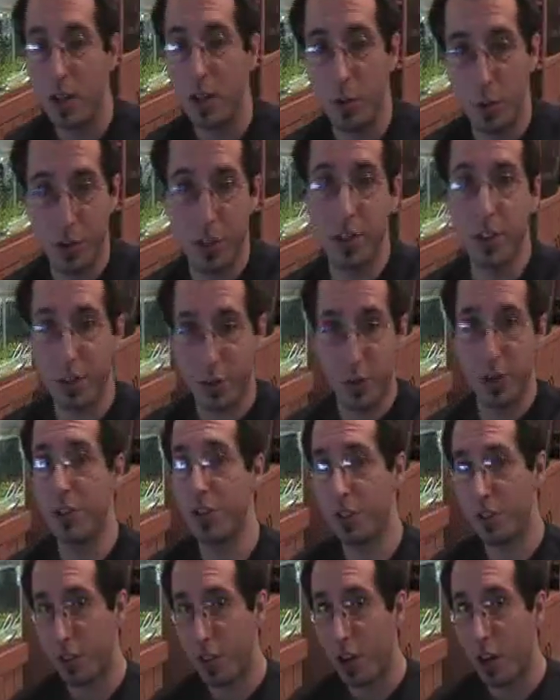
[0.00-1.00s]
within the
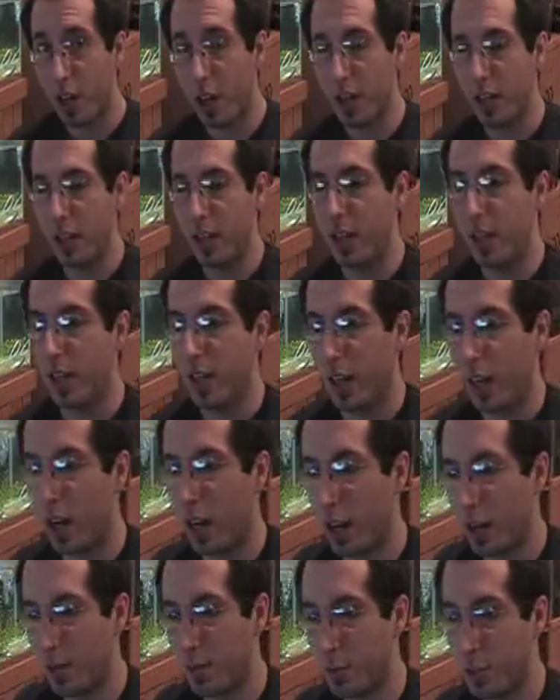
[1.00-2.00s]
Christian thought,
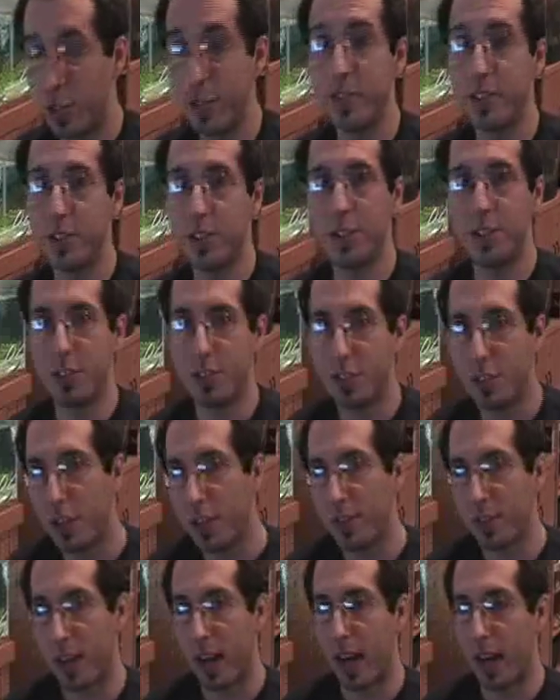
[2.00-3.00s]
Jesus is the Son
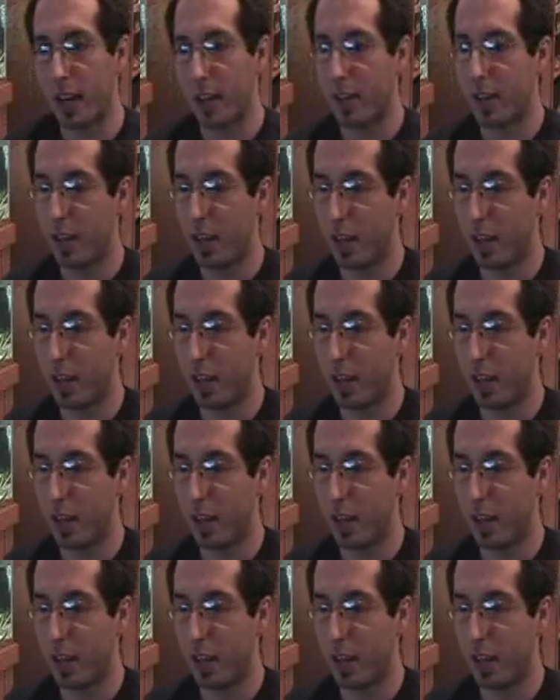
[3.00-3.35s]
of God.